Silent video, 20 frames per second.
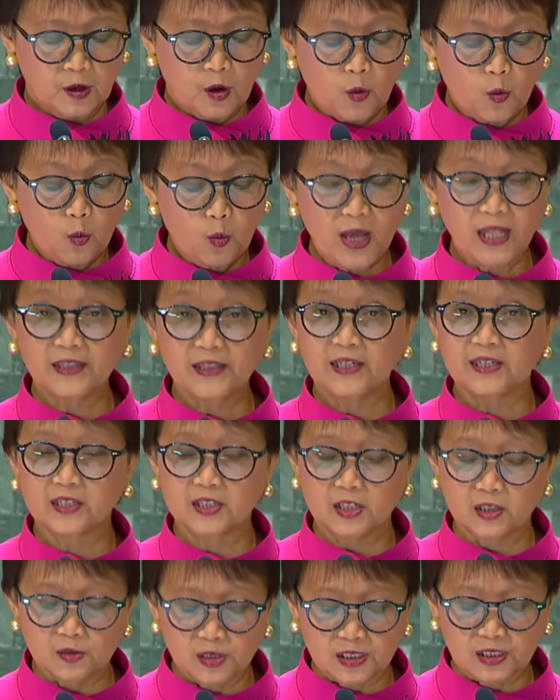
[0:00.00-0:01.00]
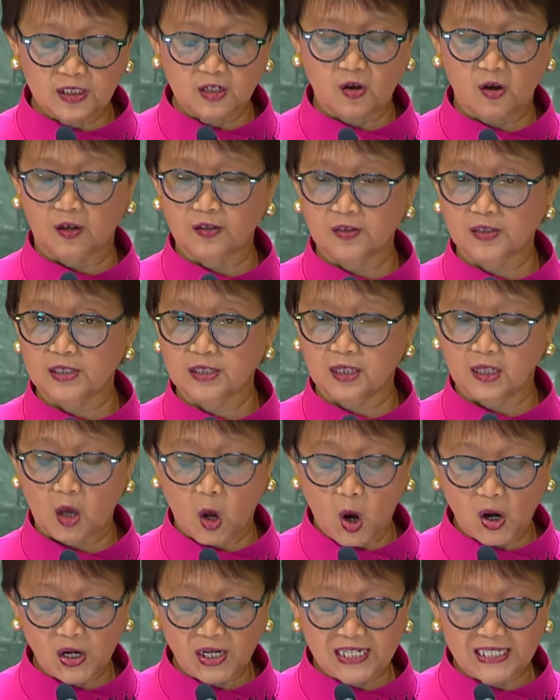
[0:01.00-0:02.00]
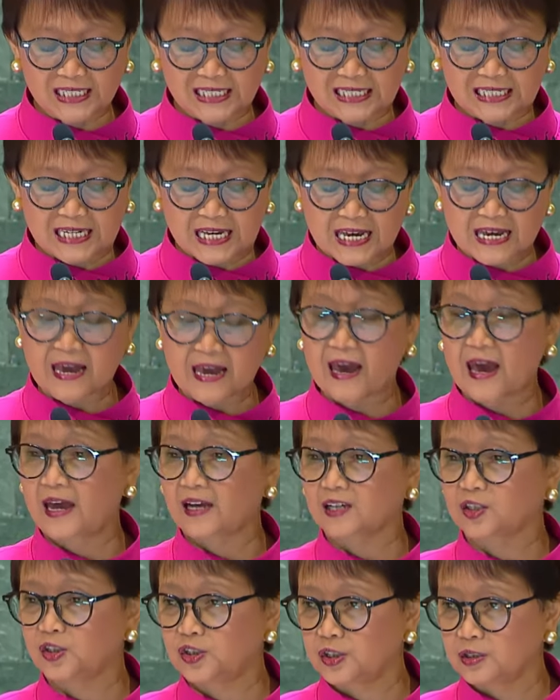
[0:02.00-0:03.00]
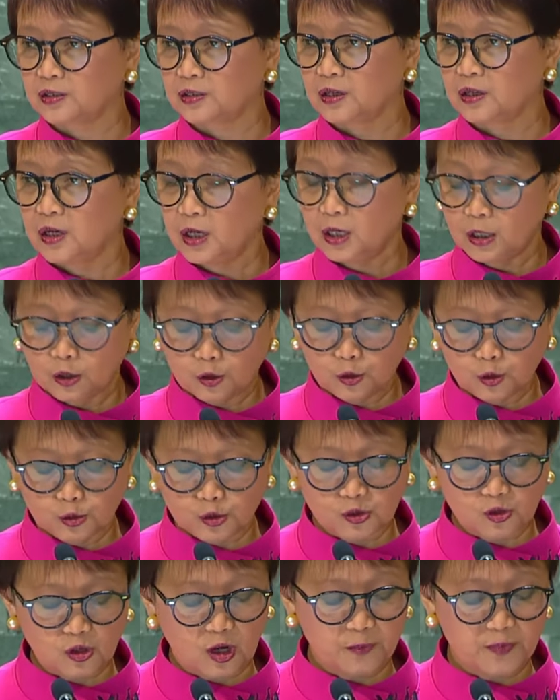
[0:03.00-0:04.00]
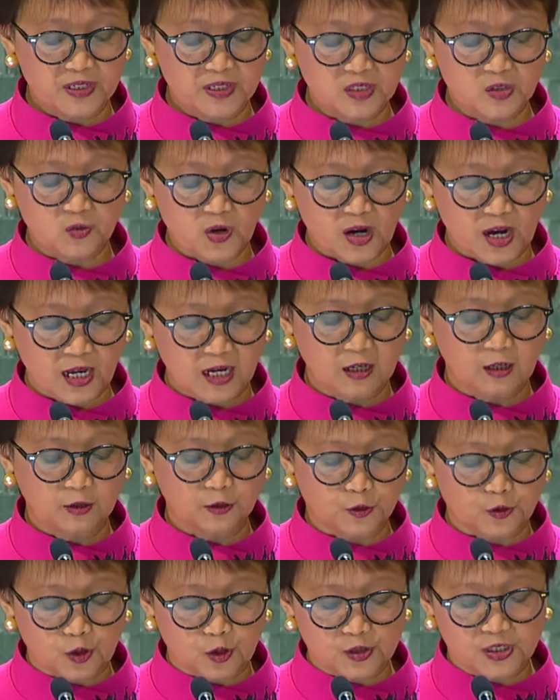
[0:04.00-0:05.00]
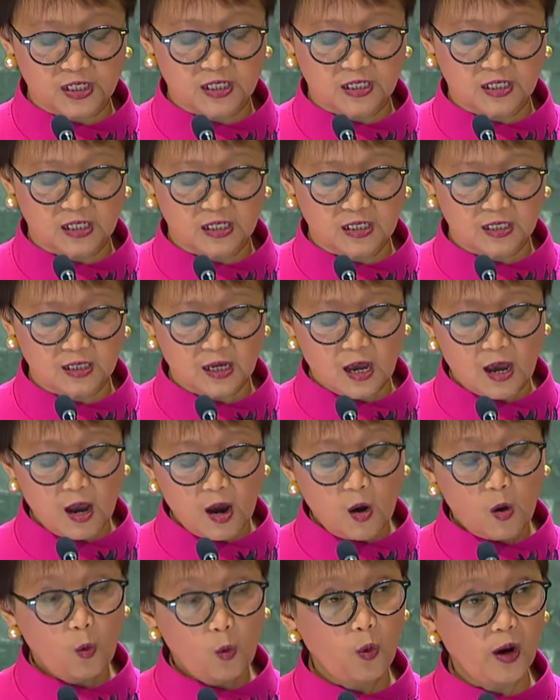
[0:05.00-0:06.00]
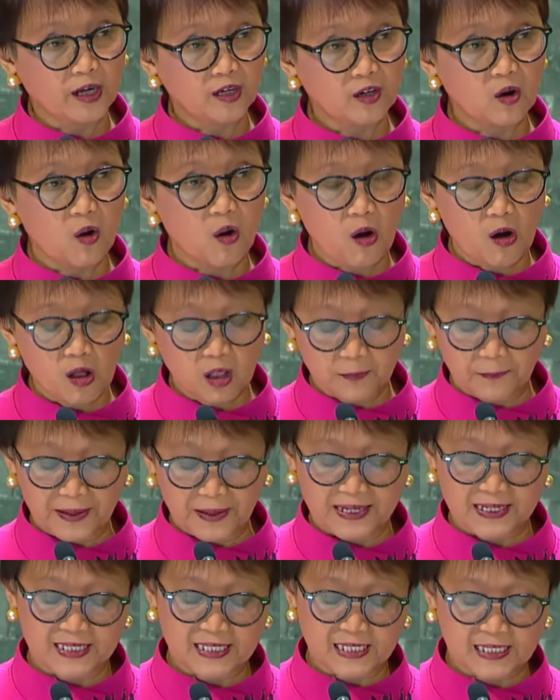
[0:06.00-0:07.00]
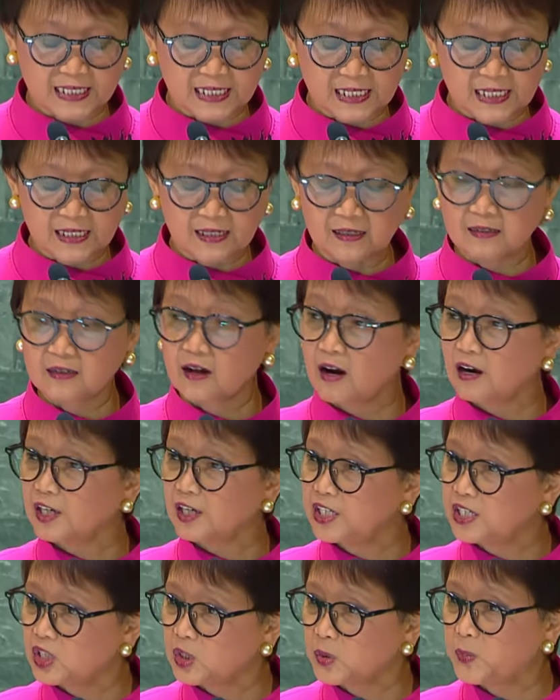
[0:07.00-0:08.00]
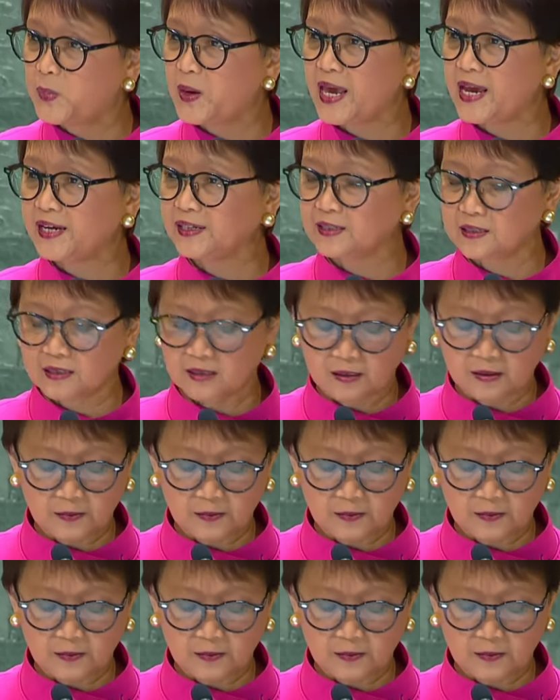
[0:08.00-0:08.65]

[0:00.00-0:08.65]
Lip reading: Will the Security Council only take action to stop Israel atrocities when all Palestinians are displaced?